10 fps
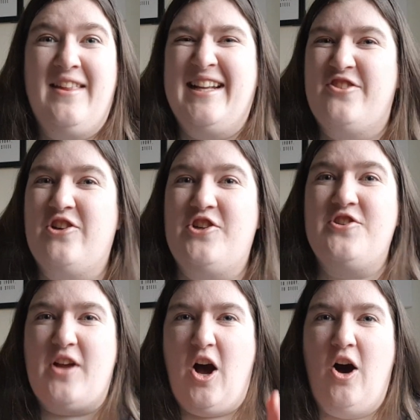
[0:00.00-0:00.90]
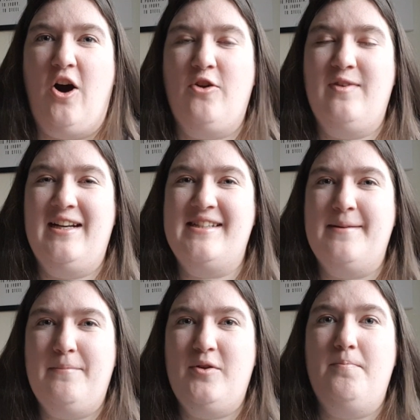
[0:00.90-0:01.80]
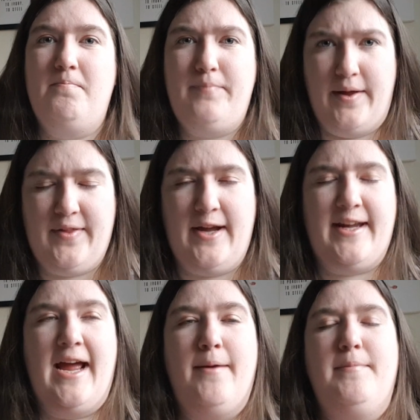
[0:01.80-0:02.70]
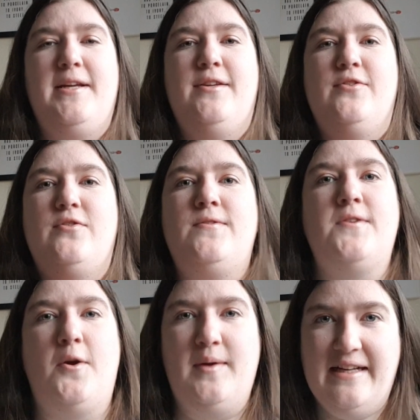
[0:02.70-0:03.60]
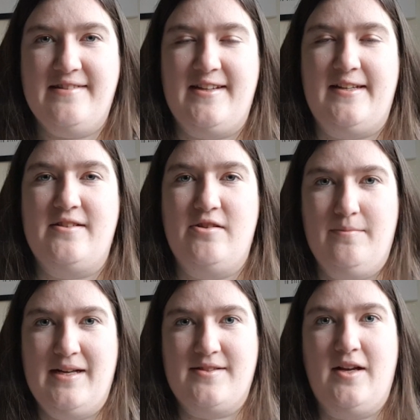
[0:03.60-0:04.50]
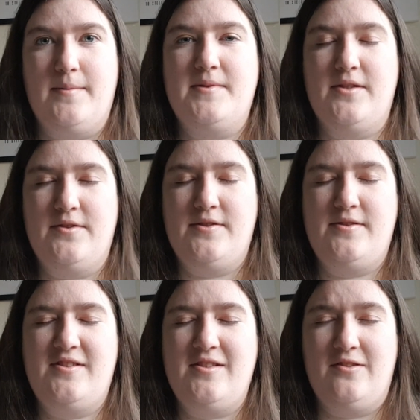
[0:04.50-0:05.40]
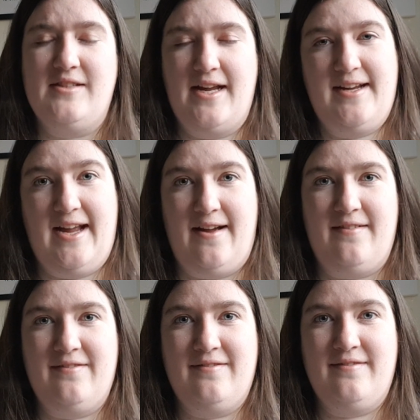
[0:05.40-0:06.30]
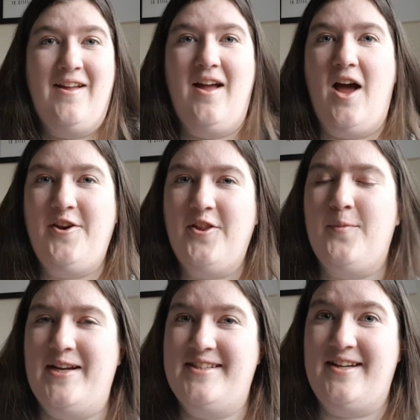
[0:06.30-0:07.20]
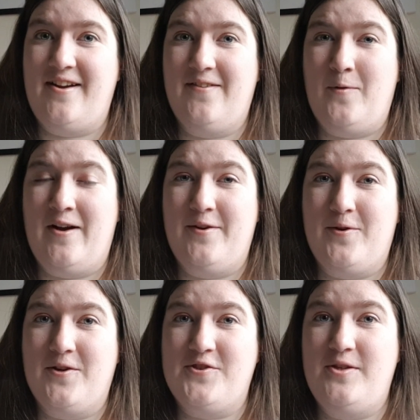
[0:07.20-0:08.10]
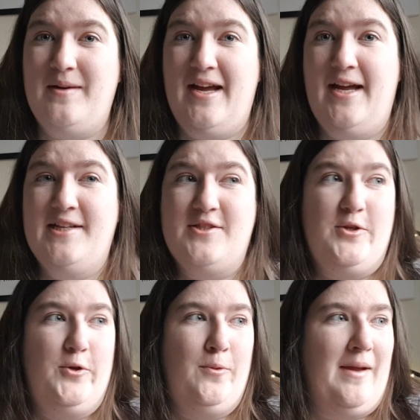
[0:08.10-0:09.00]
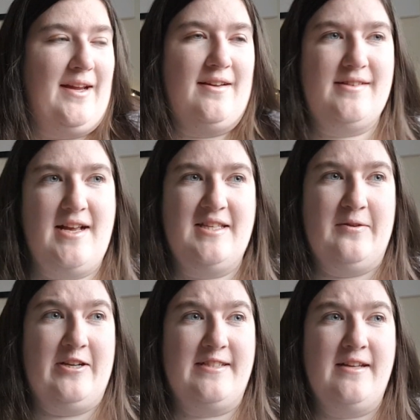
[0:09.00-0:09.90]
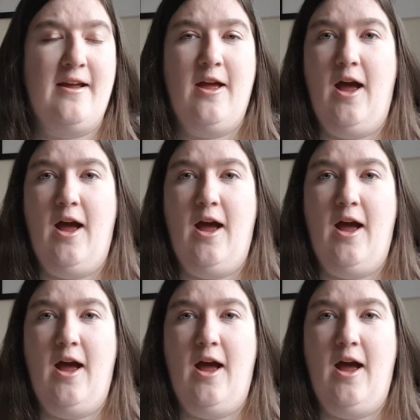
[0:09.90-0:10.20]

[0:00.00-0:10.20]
The instructions are really simple, but they can be so easy to mess up, so do take care. Another way to DIY your costume is to make accessories.